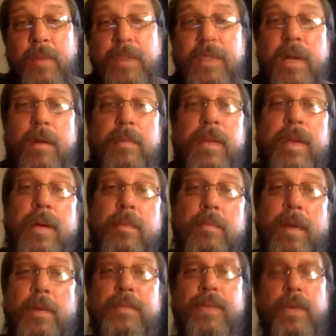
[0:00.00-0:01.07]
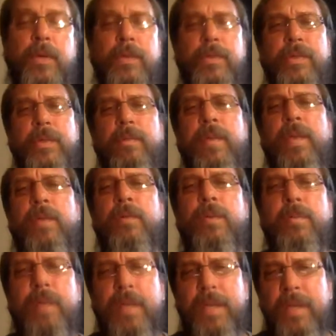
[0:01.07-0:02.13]
tear me up. I'm so used to being with
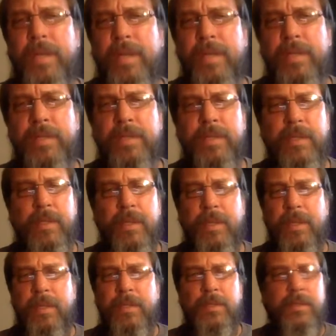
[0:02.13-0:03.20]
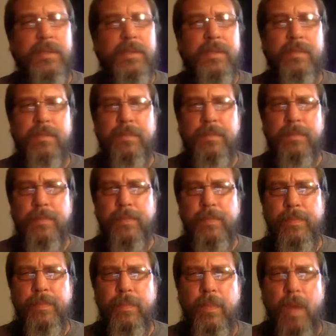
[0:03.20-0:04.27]
my kids just
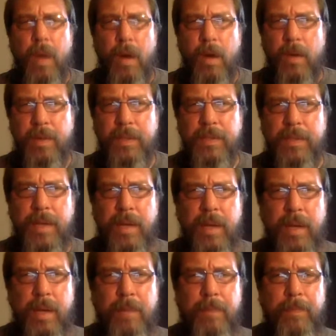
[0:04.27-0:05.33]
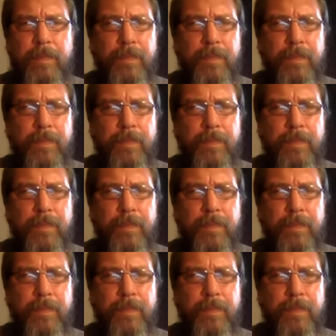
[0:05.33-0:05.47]
all the time,